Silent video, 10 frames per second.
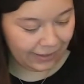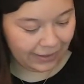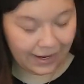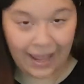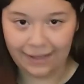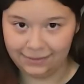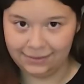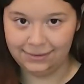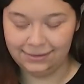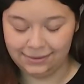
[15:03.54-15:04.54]

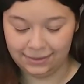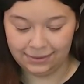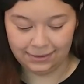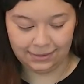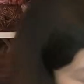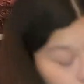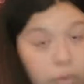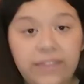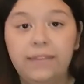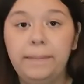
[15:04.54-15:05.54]
Next,
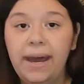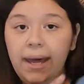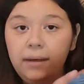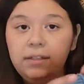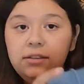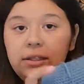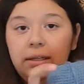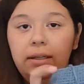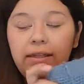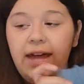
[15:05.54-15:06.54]
with the pattern
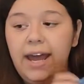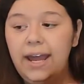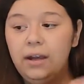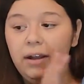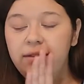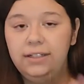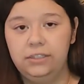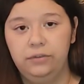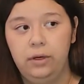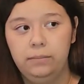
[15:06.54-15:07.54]
that I got
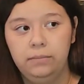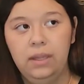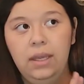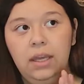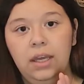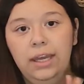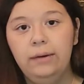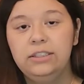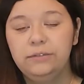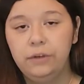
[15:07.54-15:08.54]
this from, it
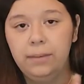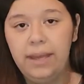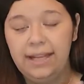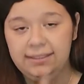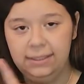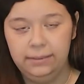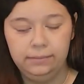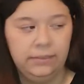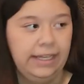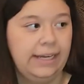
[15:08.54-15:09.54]
was from Etsy,
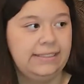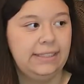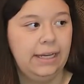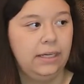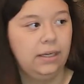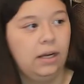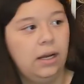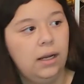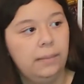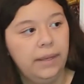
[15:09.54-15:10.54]
like I said,
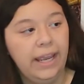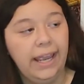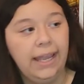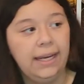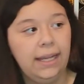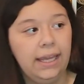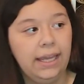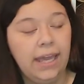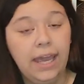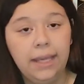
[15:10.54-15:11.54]
and
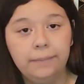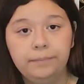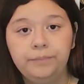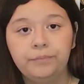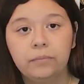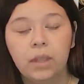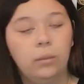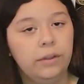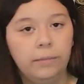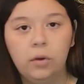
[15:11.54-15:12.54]
it came
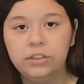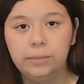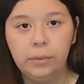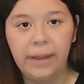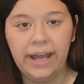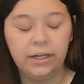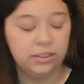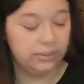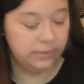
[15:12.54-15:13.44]
with multiple patterns.